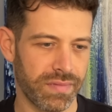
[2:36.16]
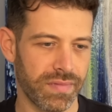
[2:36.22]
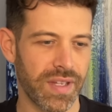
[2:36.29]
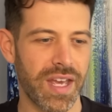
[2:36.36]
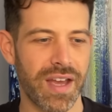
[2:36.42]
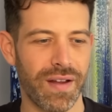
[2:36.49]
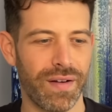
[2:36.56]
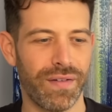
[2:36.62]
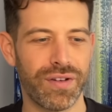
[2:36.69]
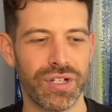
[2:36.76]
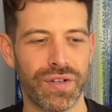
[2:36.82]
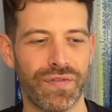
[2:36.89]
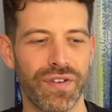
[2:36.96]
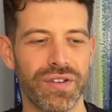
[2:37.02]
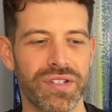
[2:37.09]
Yeah, it
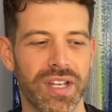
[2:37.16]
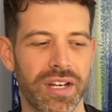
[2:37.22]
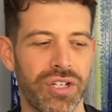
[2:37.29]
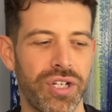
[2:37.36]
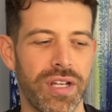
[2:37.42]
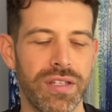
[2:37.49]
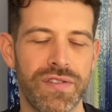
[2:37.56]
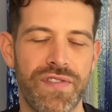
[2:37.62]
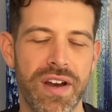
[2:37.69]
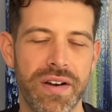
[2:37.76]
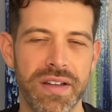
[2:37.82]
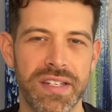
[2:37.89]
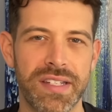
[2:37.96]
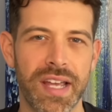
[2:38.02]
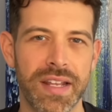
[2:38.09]
just feels like Jin's
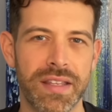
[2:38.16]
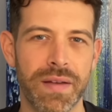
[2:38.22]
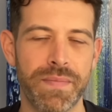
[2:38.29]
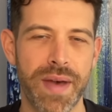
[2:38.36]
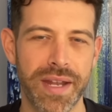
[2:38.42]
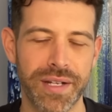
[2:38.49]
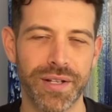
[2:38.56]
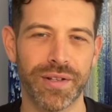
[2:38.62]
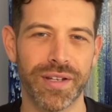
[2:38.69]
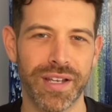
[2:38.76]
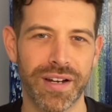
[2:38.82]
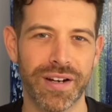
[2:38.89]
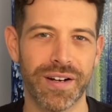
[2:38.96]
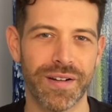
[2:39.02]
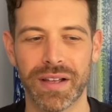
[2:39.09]
very sentimental
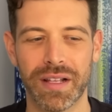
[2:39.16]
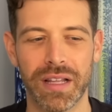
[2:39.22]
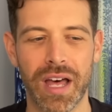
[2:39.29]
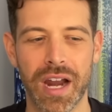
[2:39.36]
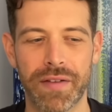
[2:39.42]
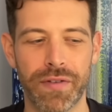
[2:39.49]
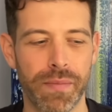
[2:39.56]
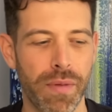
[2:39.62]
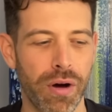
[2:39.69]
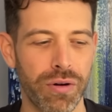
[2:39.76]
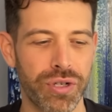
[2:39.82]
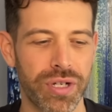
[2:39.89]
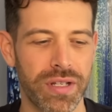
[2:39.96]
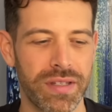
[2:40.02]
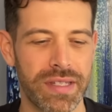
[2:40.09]
here. A lot of
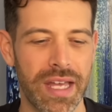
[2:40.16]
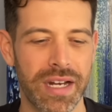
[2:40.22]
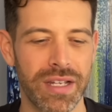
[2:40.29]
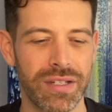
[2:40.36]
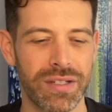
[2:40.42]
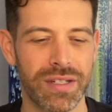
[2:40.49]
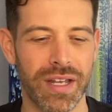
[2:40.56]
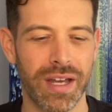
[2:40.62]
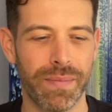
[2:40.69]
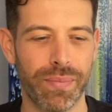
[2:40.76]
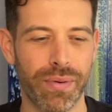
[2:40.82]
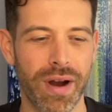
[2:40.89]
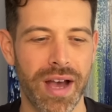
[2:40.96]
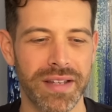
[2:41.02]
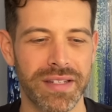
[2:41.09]
emotions that he's
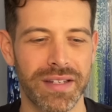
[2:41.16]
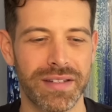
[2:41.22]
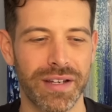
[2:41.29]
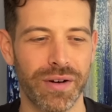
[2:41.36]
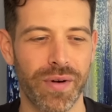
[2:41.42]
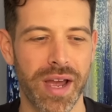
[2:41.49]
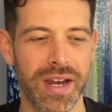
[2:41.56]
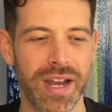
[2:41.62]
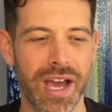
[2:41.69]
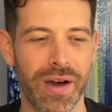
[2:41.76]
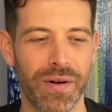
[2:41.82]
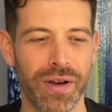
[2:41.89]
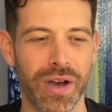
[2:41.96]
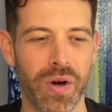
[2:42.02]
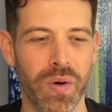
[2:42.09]
processing right now
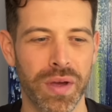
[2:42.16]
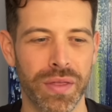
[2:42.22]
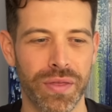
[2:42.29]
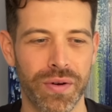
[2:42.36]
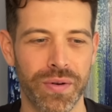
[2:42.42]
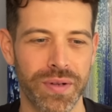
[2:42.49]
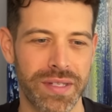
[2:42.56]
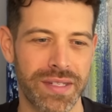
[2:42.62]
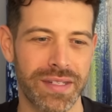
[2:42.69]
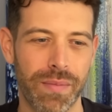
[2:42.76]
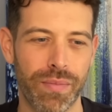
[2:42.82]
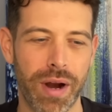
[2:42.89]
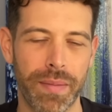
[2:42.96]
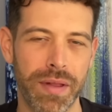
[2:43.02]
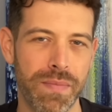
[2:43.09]
and going through. It's
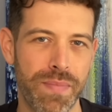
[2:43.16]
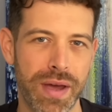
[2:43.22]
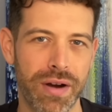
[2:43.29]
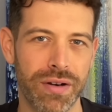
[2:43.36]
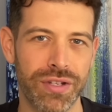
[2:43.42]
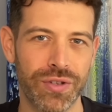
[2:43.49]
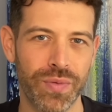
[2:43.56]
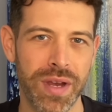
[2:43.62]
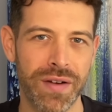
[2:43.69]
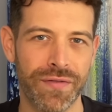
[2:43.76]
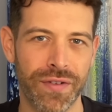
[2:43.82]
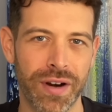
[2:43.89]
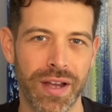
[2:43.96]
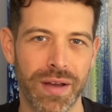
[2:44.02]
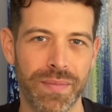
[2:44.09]
probably bittersweet
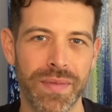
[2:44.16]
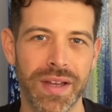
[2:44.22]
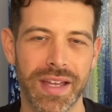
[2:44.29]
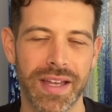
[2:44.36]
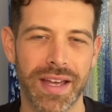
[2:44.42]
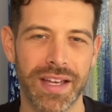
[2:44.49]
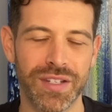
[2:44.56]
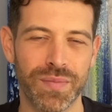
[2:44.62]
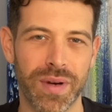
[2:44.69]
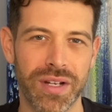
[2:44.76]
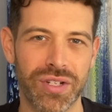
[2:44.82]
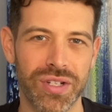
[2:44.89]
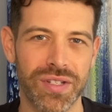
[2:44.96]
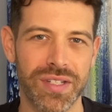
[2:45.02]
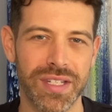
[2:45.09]
for him, as
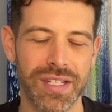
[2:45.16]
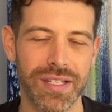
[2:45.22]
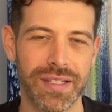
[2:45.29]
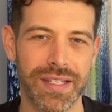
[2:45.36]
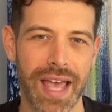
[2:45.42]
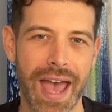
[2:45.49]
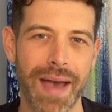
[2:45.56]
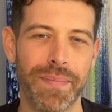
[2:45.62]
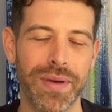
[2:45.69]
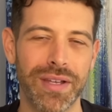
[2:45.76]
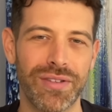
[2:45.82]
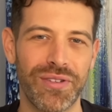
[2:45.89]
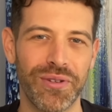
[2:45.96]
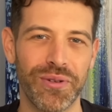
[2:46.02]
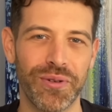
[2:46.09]
much as he's happy
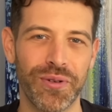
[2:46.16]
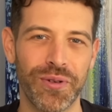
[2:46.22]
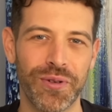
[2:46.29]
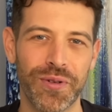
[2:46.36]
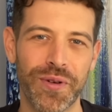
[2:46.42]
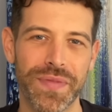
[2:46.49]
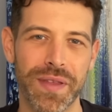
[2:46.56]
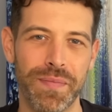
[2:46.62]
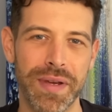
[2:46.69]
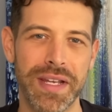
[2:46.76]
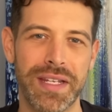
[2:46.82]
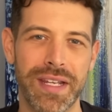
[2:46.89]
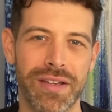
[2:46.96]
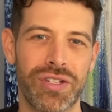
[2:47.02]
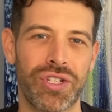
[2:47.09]
to be
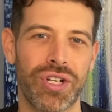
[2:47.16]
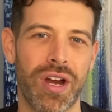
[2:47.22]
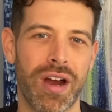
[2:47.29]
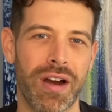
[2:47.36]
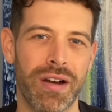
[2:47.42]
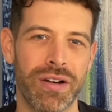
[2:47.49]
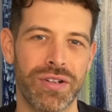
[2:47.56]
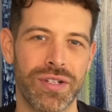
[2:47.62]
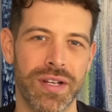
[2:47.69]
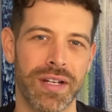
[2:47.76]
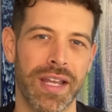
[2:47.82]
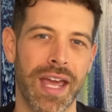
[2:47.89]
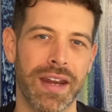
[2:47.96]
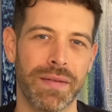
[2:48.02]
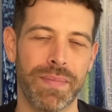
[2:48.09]
discharged and
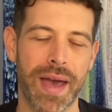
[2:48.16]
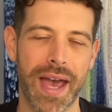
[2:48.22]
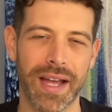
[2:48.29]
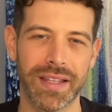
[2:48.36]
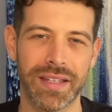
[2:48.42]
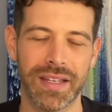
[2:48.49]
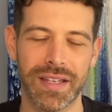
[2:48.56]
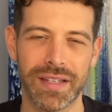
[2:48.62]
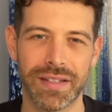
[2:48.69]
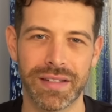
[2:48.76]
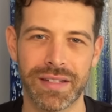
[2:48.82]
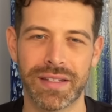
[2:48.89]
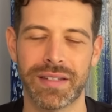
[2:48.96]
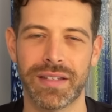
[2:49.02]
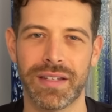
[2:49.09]
getting back to
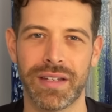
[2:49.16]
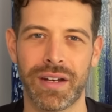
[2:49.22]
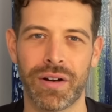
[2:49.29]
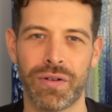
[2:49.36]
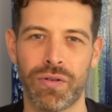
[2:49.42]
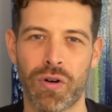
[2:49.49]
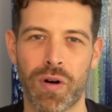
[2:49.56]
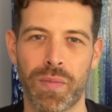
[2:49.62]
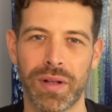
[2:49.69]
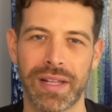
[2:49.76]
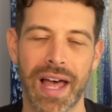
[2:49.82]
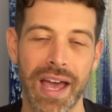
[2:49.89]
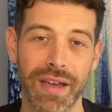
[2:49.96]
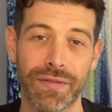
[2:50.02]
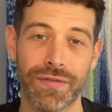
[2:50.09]
his, you know, normal
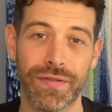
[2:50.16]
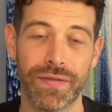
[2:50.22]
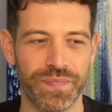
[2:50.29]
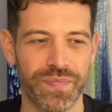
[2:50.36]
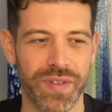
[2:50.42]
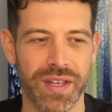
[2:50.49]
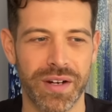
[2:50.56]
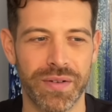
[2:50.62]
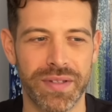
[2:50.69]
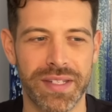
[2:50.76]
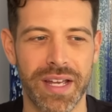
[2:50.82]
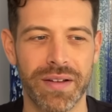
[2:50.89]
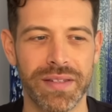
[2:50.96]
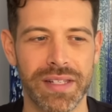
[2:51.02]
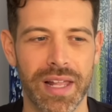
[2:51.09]
life. You know, it
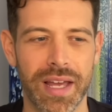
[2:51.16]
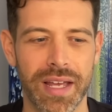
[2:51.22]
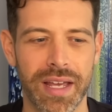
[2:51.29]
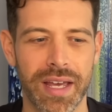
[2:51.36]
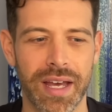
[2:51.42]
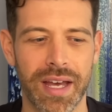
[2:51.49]
sounds like